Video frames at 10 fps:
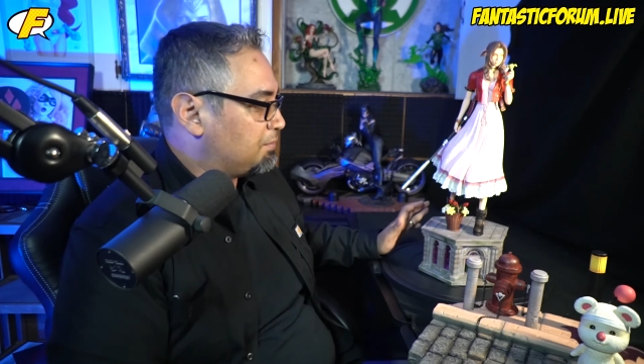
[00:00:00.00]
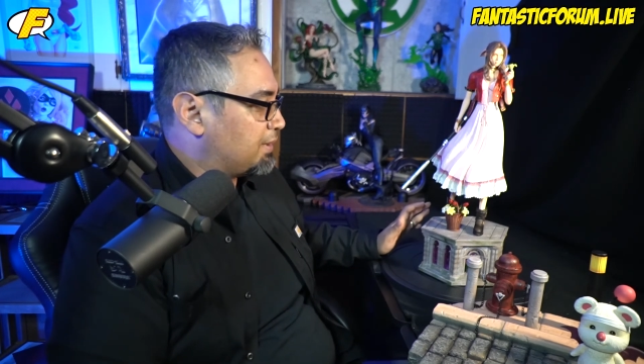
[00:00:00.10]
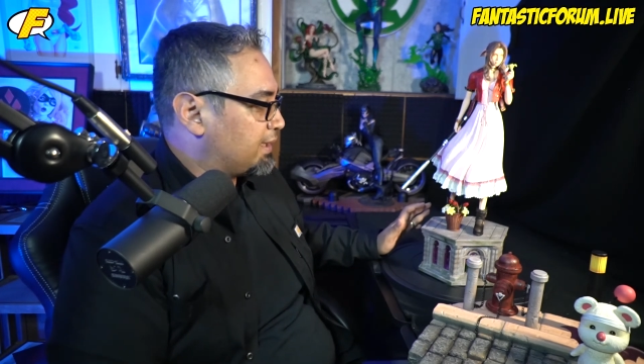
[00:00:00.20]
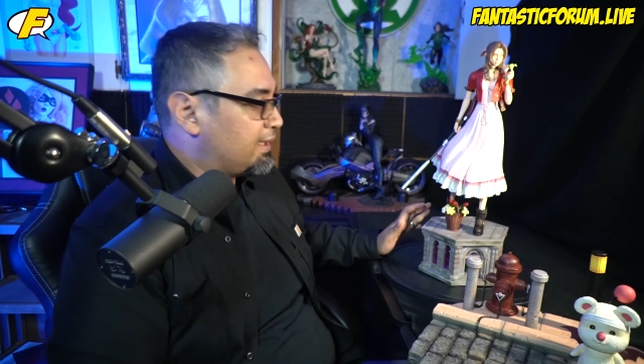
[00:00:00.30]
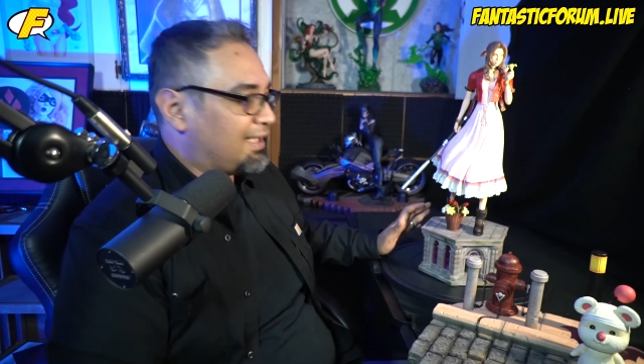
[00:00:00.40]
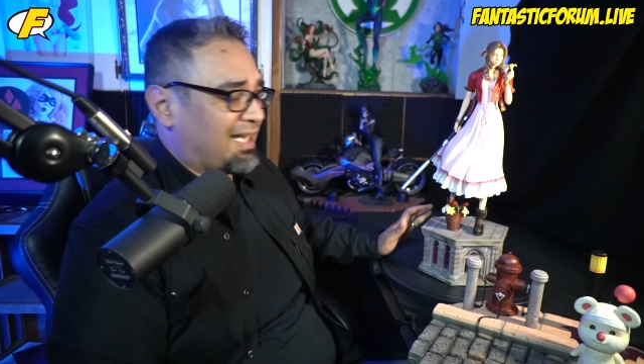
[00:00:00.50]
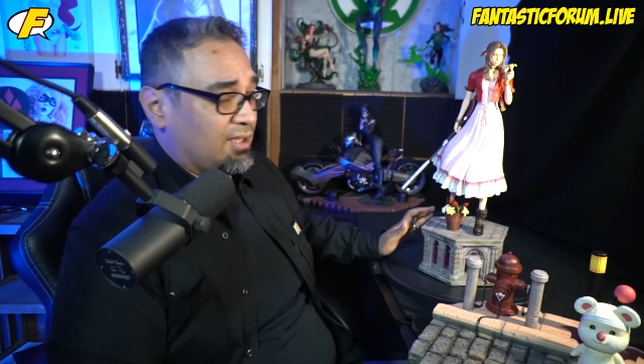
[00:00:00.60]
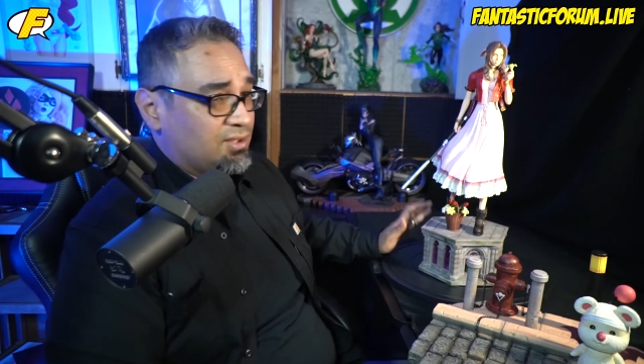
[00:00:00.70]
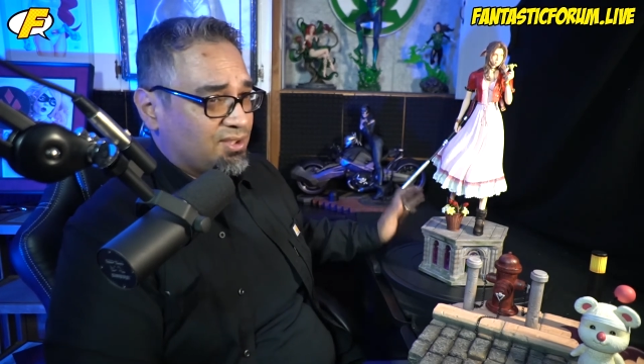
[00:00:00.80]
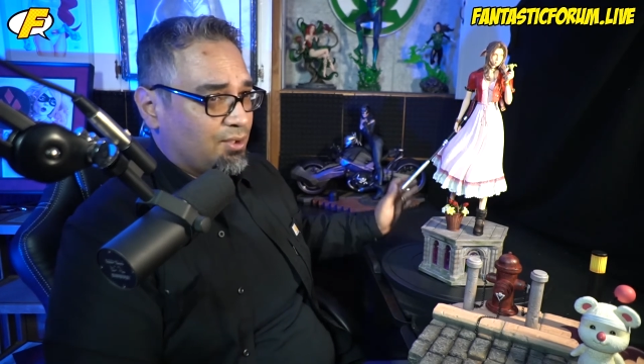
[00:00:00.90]
but I
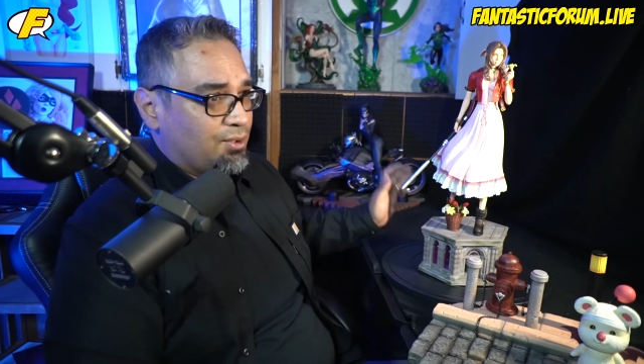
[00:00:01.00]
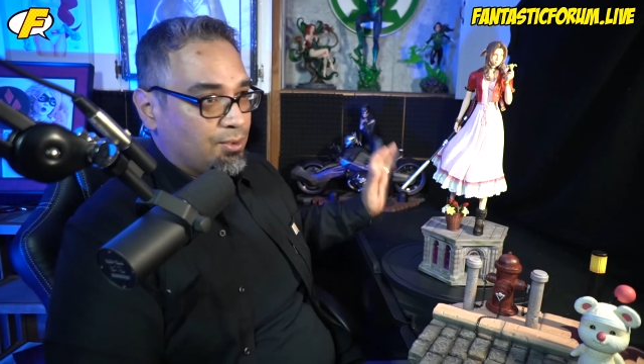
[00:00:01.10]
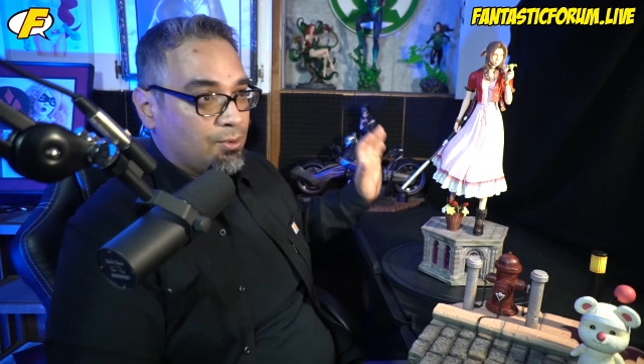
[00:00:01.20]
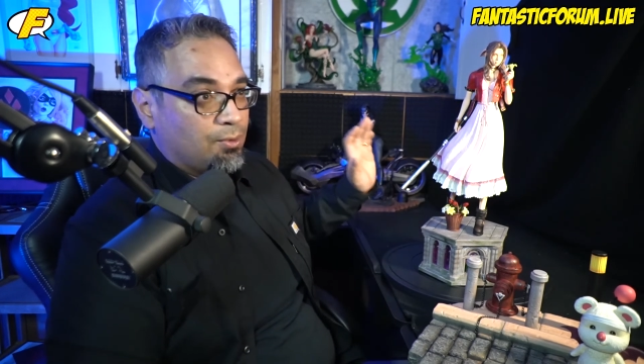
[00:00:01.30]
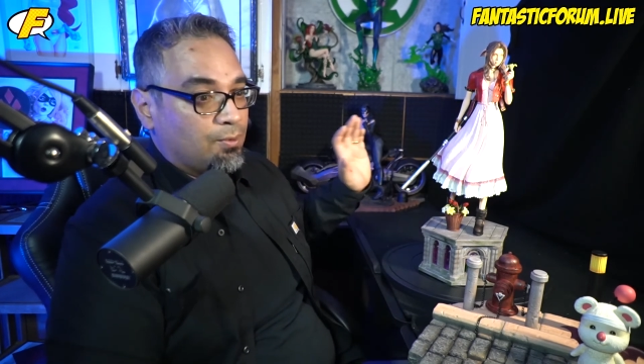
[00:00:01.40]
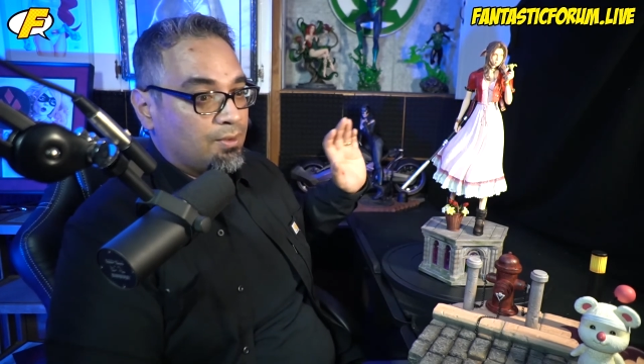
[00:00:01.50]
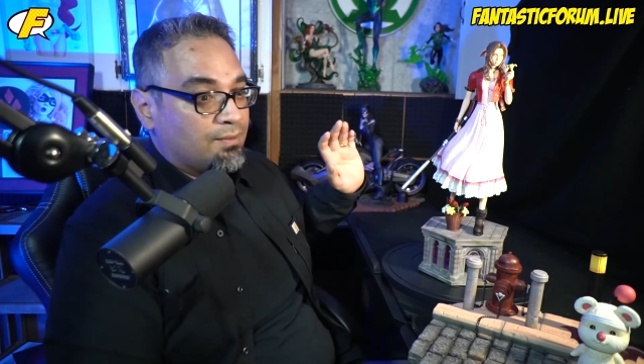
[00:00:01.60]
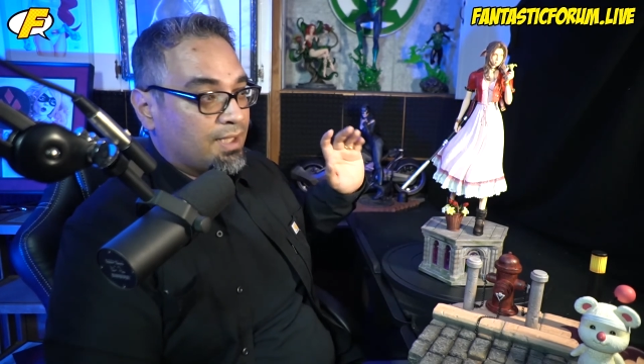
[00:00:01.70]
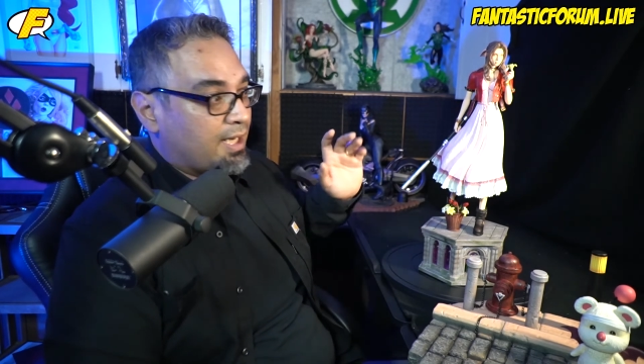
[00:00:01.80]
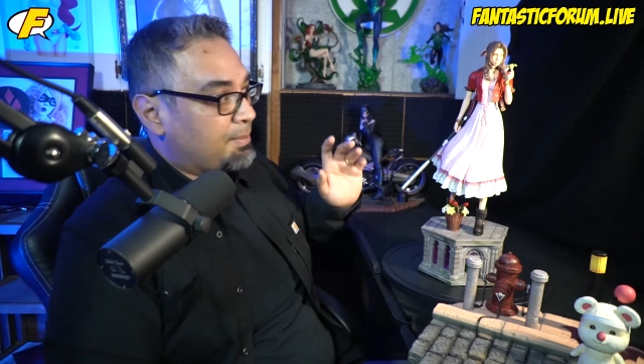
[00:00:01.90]
also don't know of a
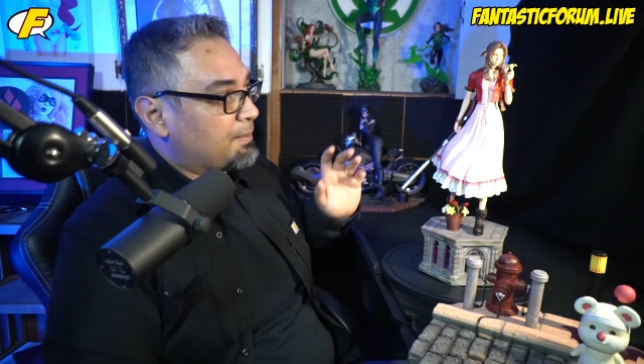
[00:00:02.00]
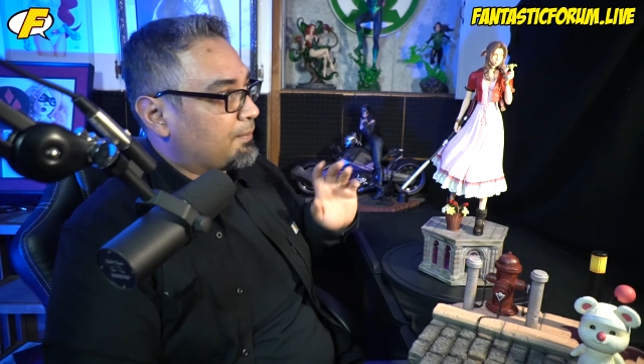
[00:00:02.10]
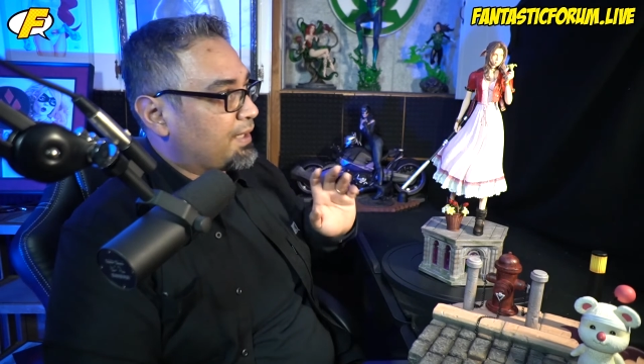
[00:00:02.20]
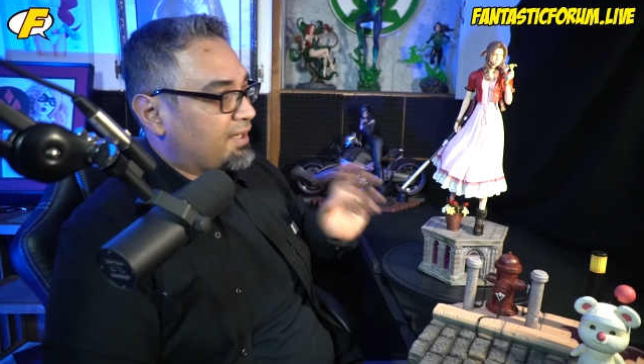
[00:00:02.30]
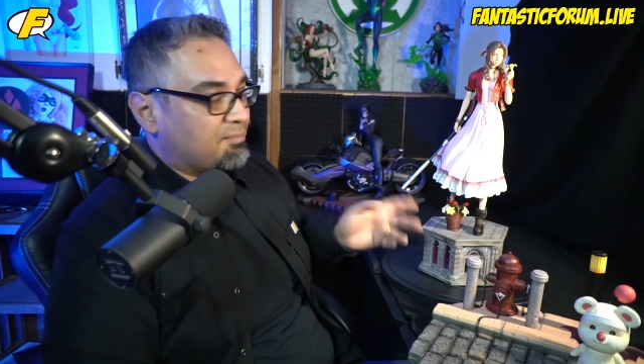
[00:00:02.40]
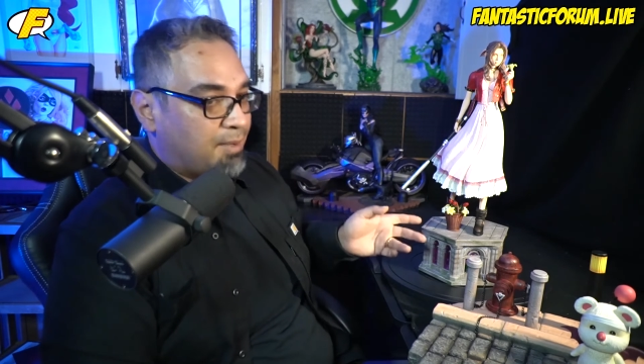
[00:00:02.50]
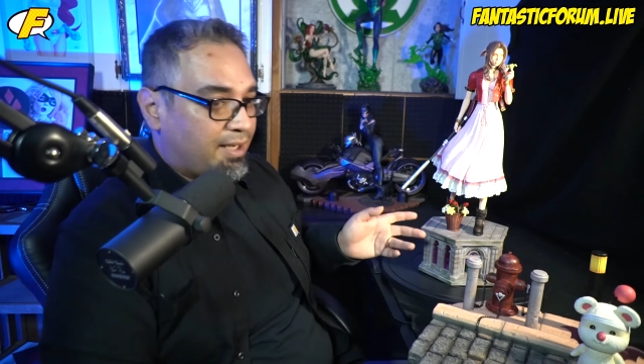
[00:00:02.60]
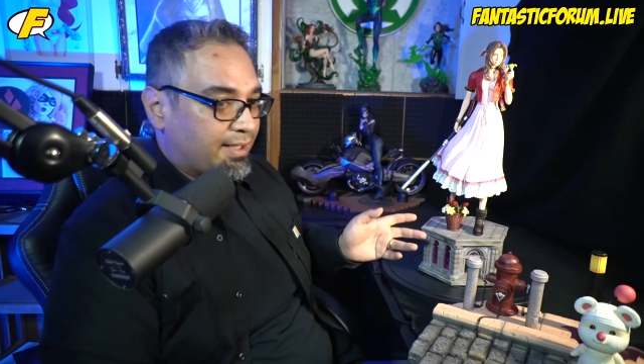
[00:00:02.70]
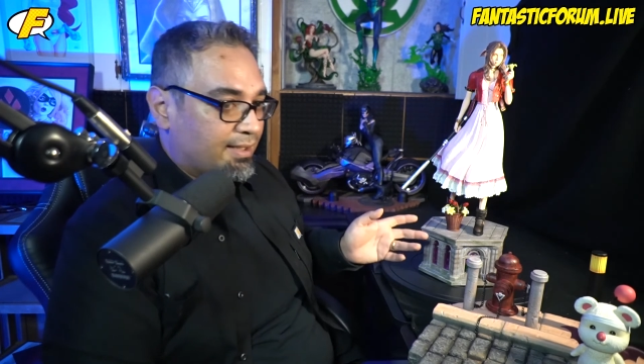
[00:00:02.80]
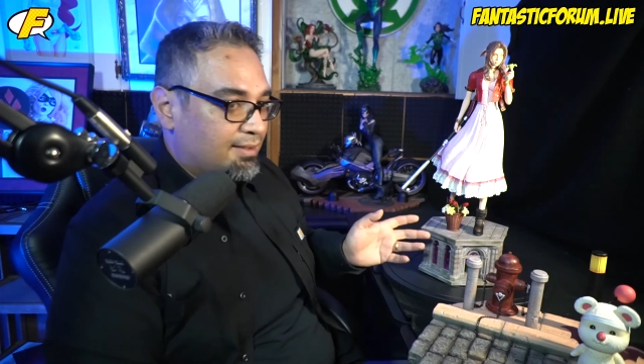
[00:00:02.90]
lot of people that have
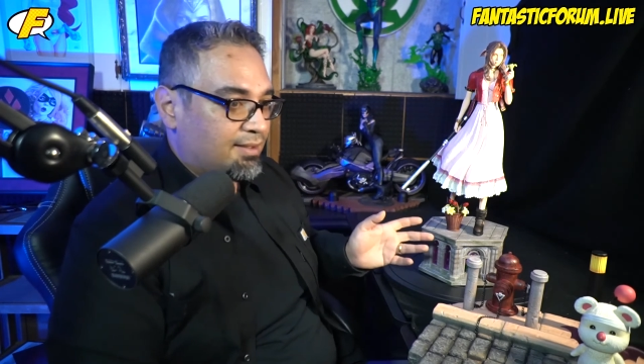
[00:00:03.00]
bought it.